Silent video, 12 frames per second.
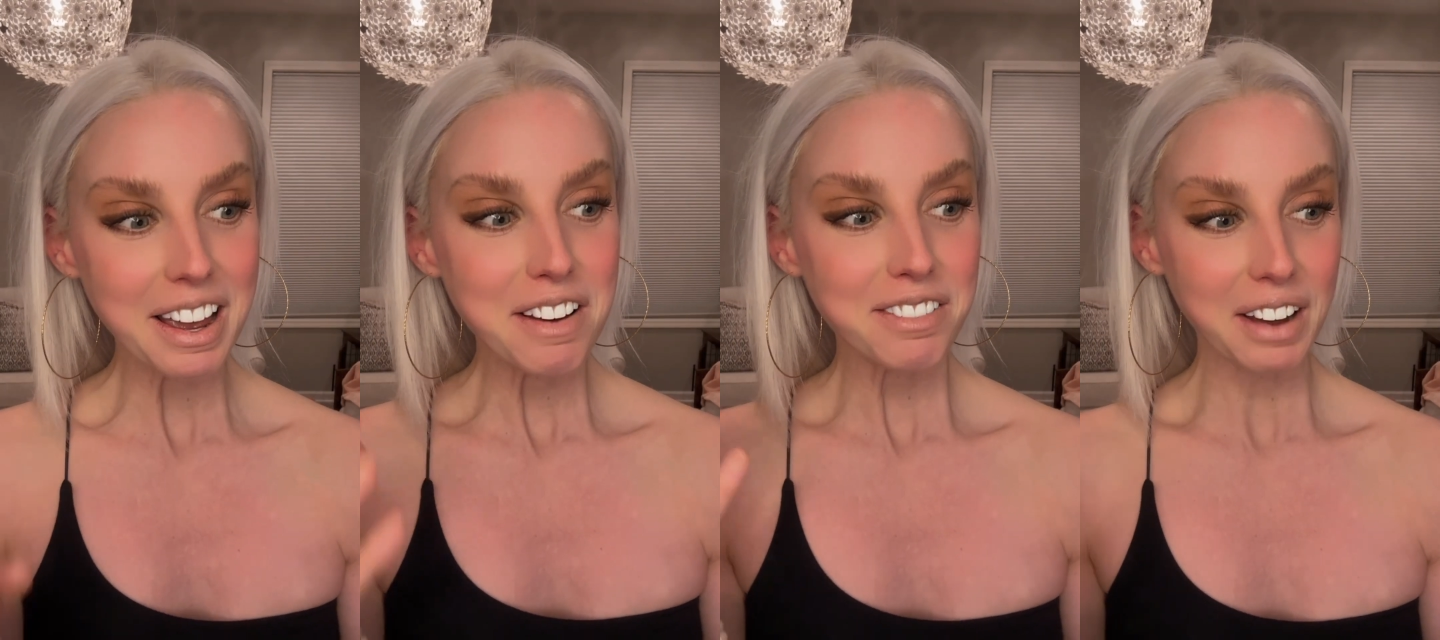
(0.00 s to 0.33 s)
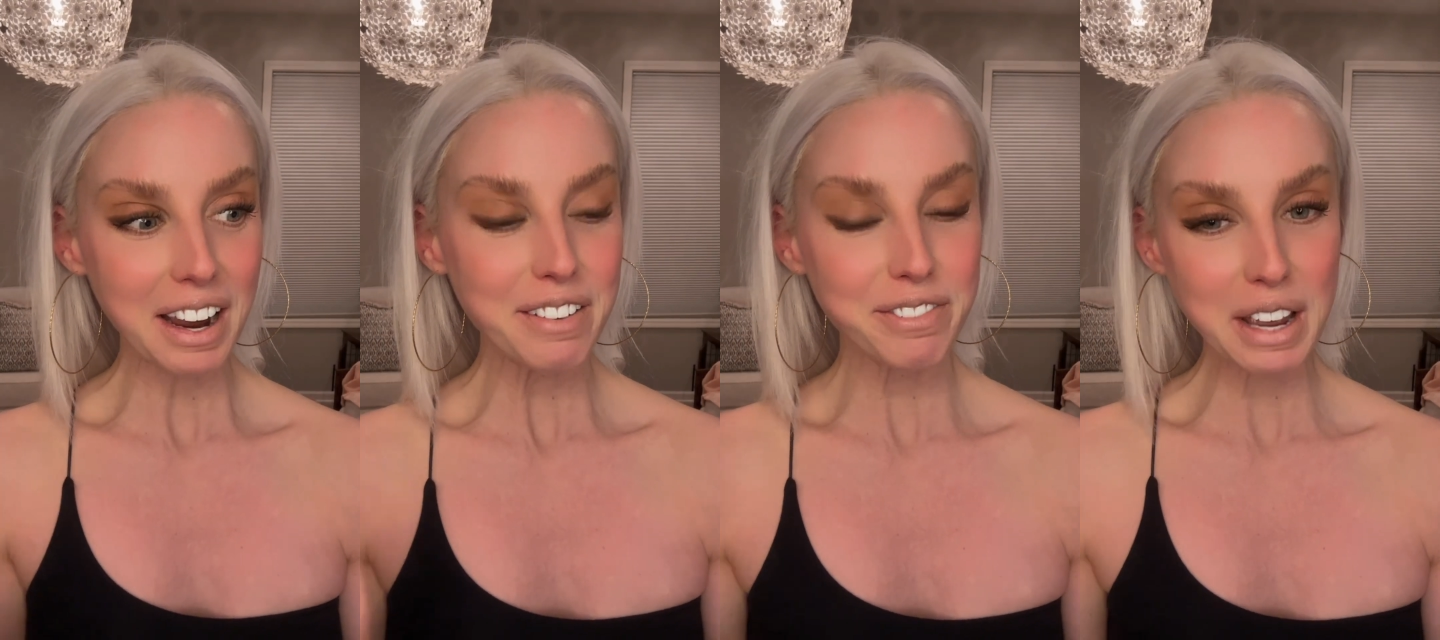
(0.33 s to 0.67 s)

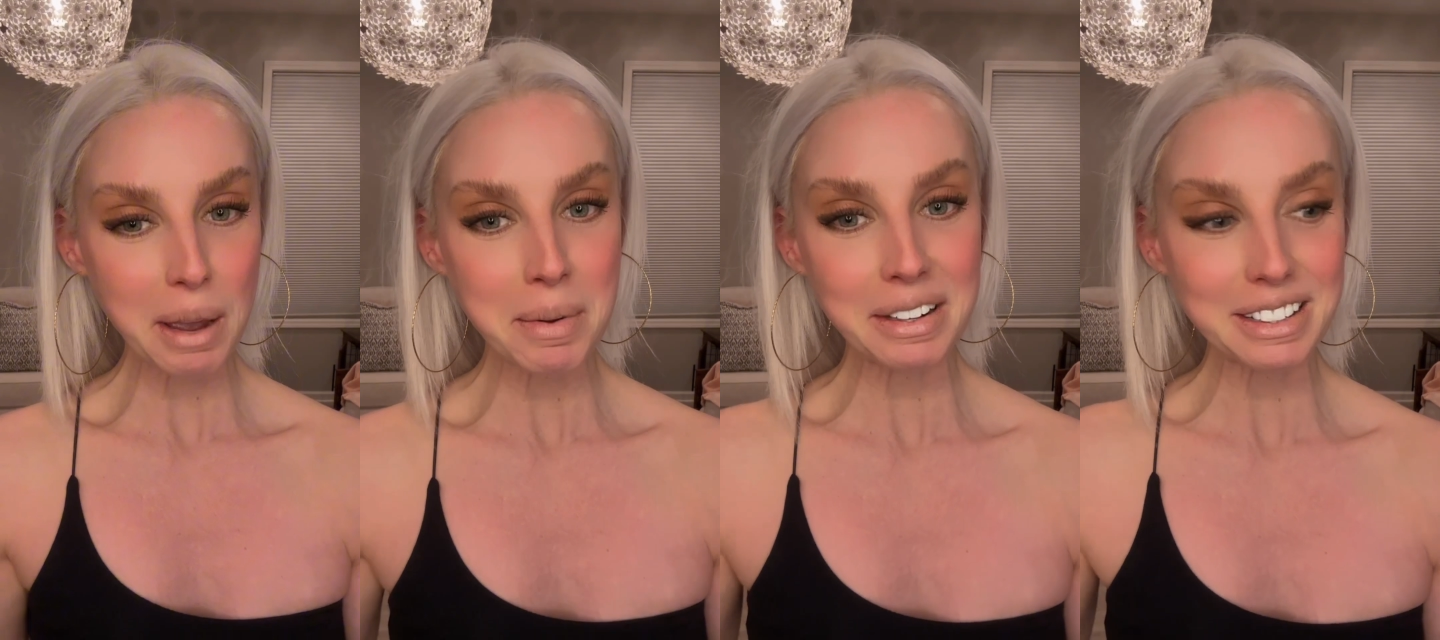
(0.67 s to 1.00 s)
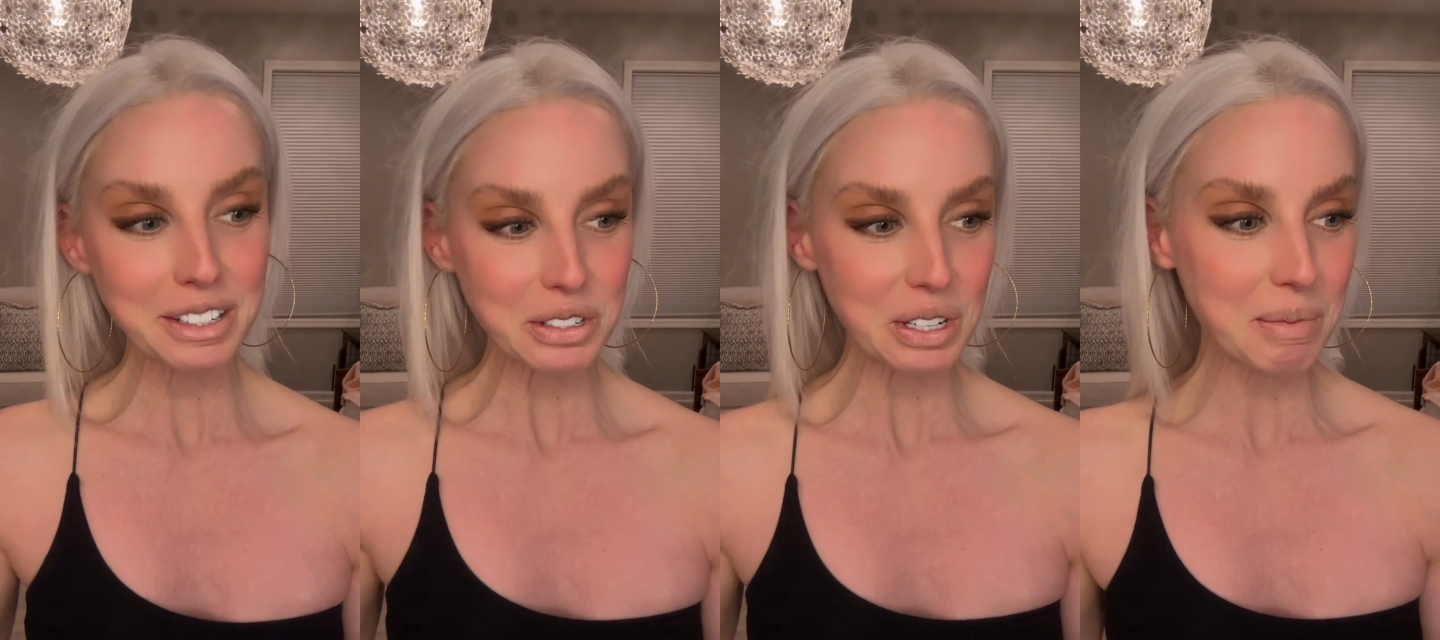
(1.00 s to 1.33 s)
Fight Famine and
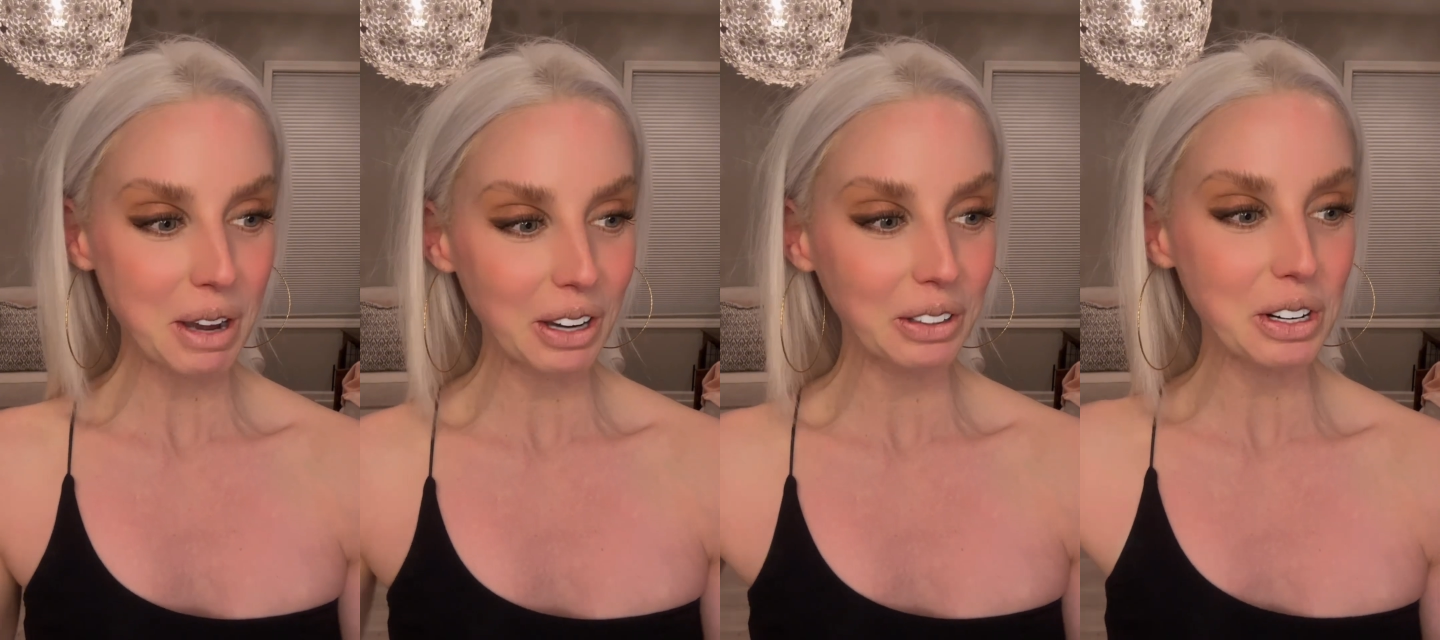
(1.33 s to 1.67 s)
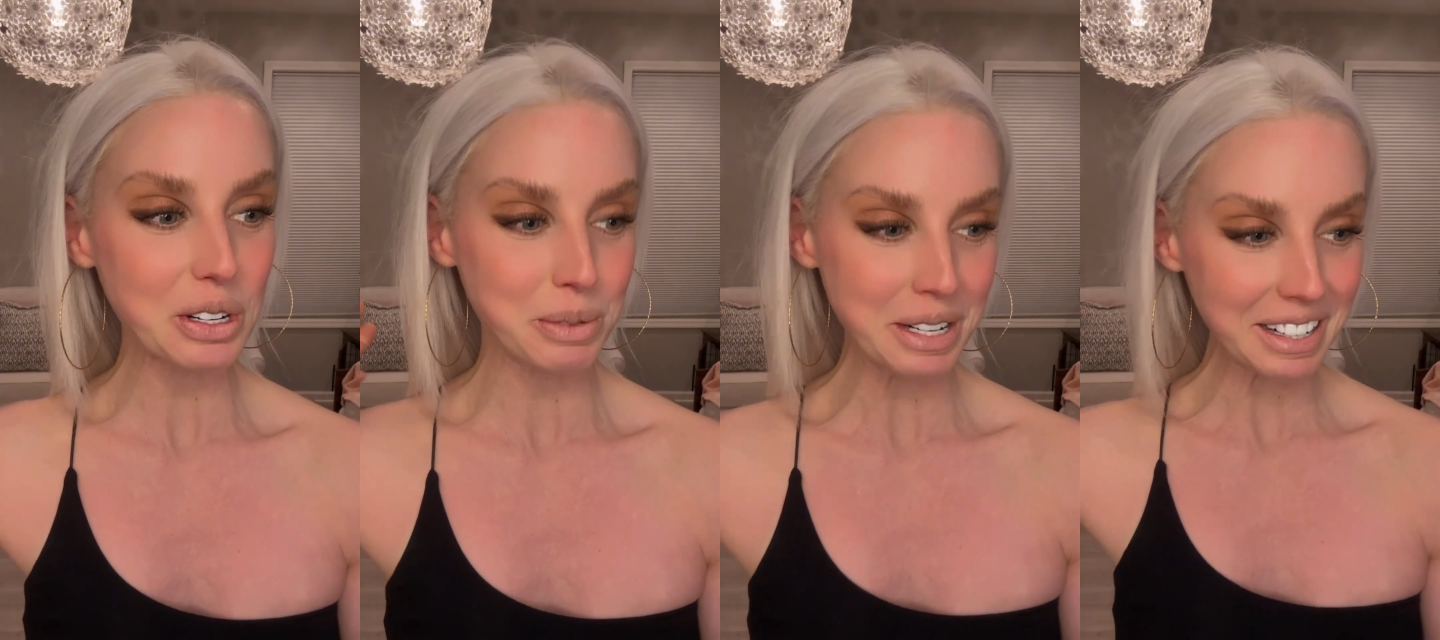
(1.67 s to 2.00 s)
Extreme Hunger
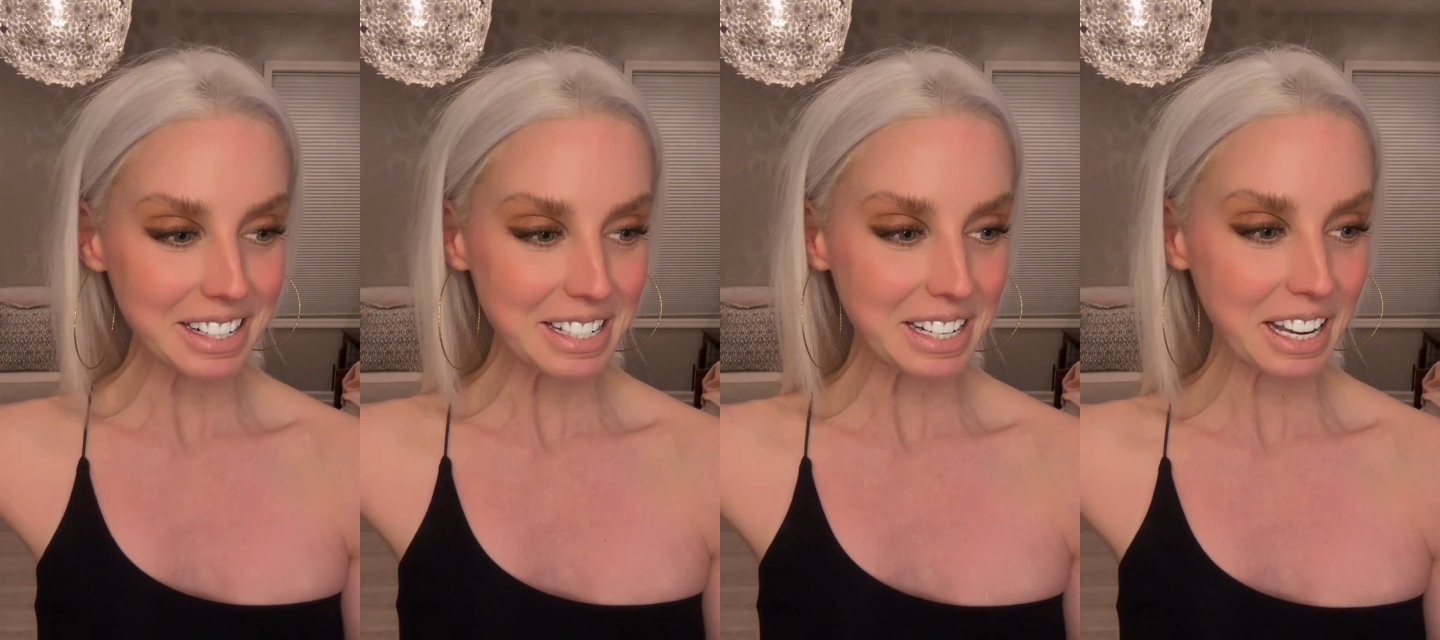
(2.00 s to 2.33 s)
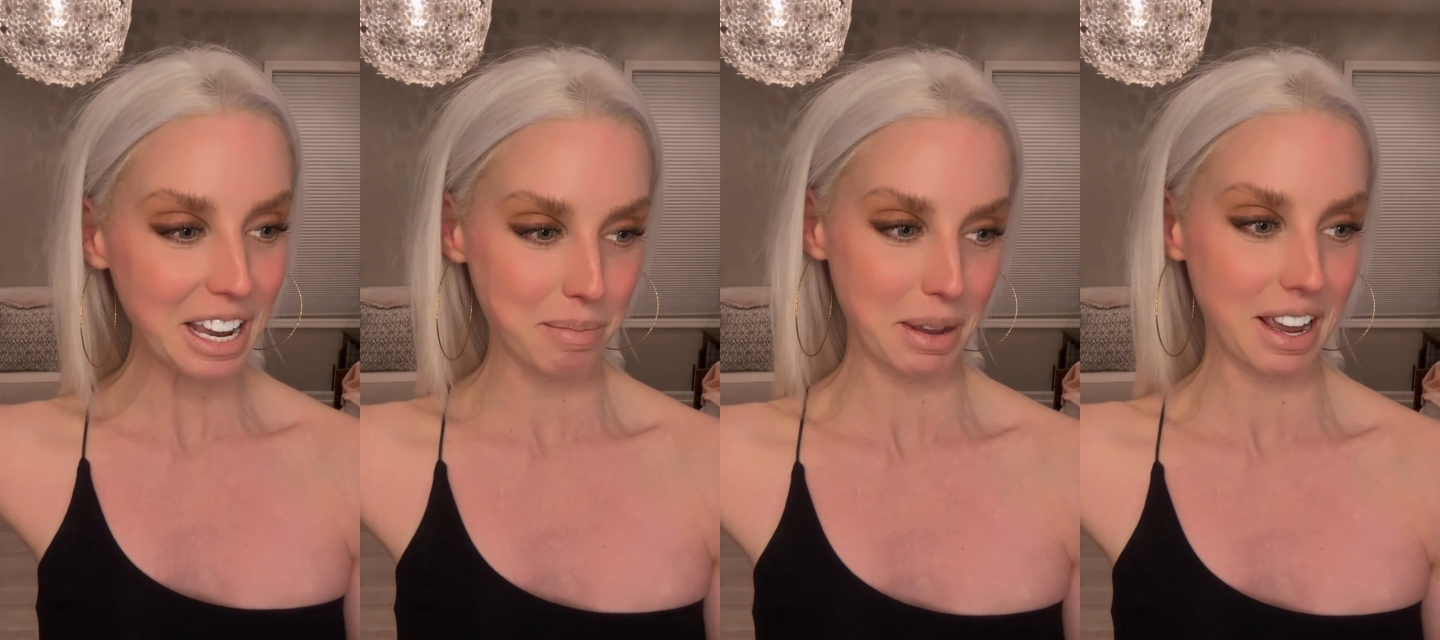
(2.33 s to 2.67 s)
2019
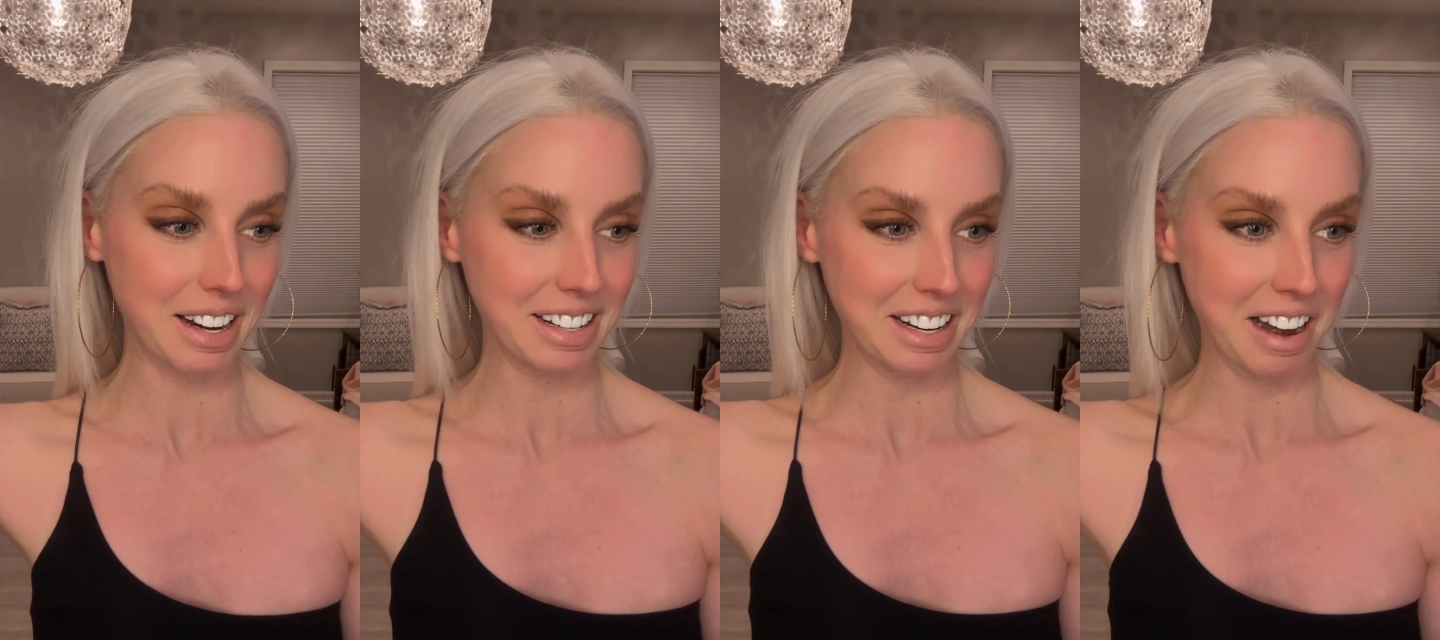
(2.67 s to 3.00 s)
campaign.